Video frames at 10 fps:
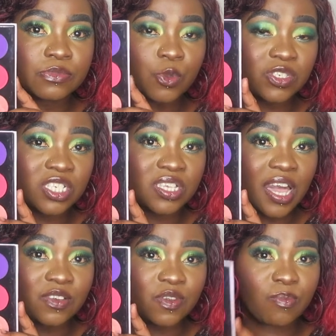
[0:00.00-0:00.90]
Was just
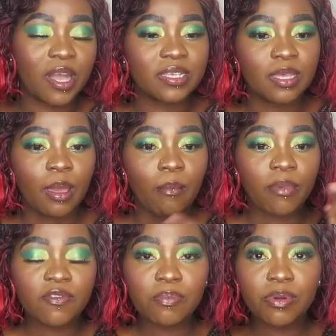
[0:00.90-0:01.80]
$100.
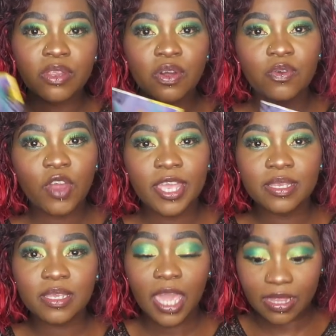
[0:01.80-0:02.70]
But if you put it on
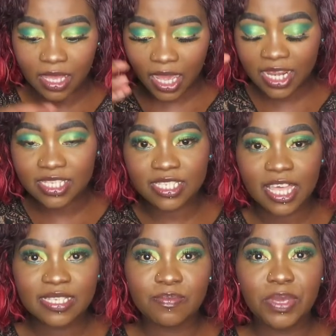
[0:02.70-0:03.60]
right and the colors are
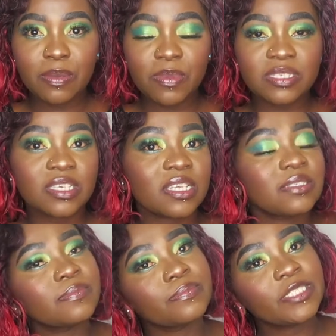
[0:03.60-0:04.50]
nice and pigmented,
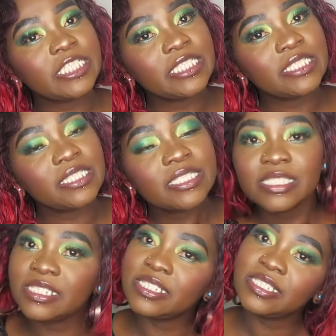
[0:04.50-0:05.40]

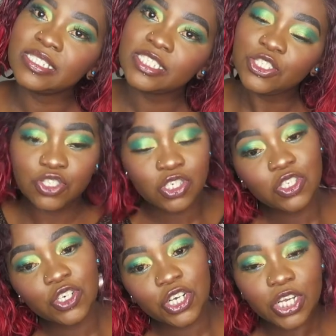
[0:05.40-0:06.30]
it still
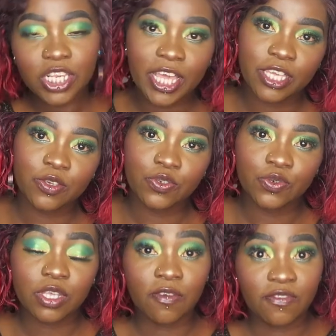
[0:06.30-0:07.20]
look like you
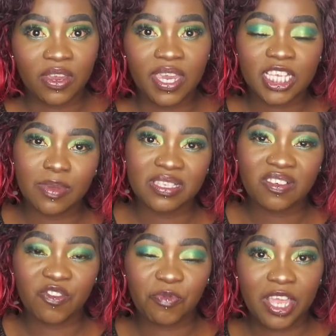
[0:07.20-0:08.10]
used a very
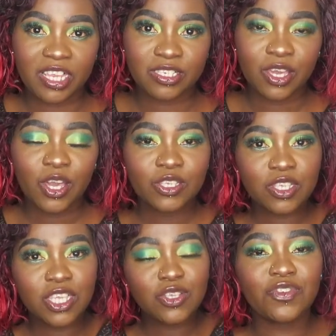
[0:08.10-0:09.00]
expensive palette. So at
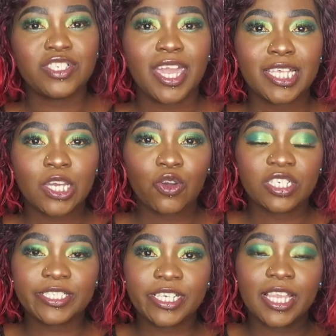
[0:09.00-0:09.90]
the end of the day, it's
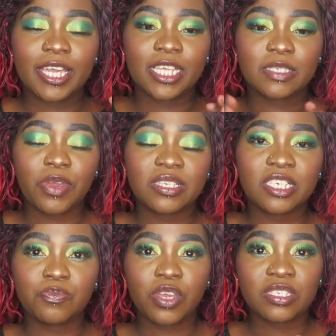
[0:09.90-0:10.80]
honestly like it's
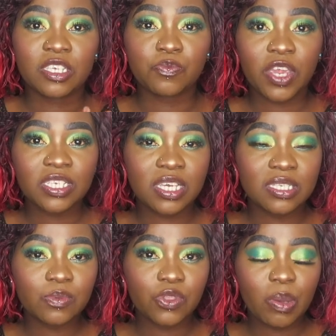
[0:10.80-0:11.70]
practice, practice,
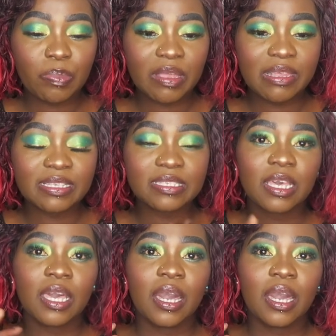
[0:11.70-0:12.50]
practice with your palette.